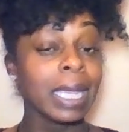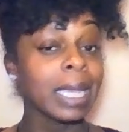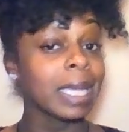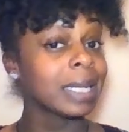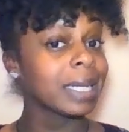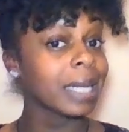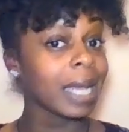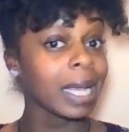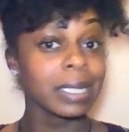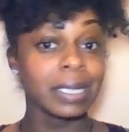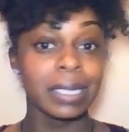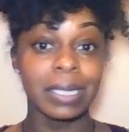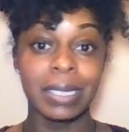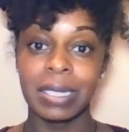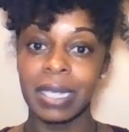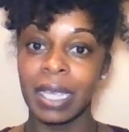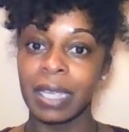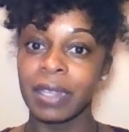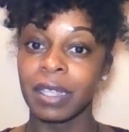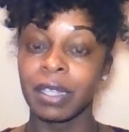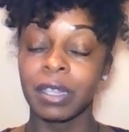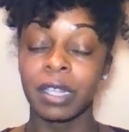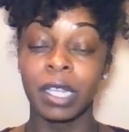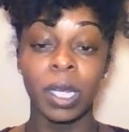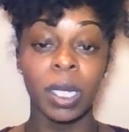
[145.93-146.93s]
Not to say
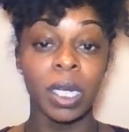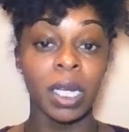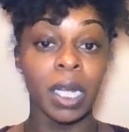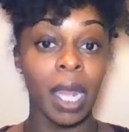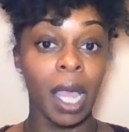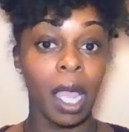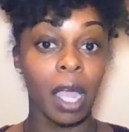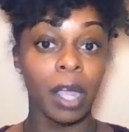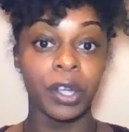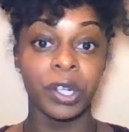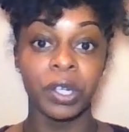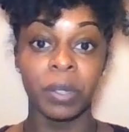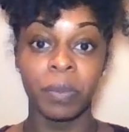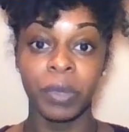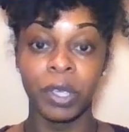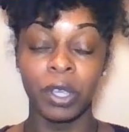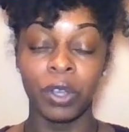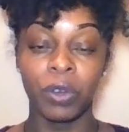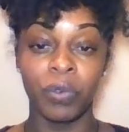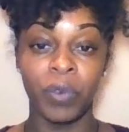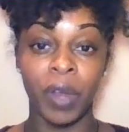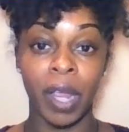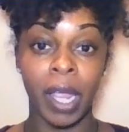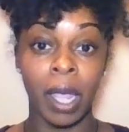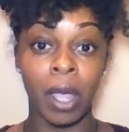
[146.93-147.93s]
that they're not going to be
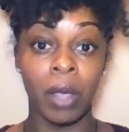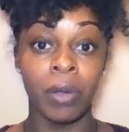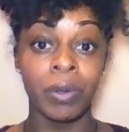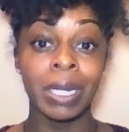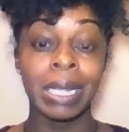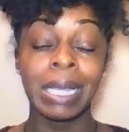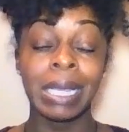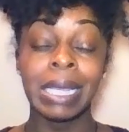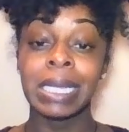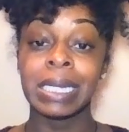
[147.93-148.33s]
around,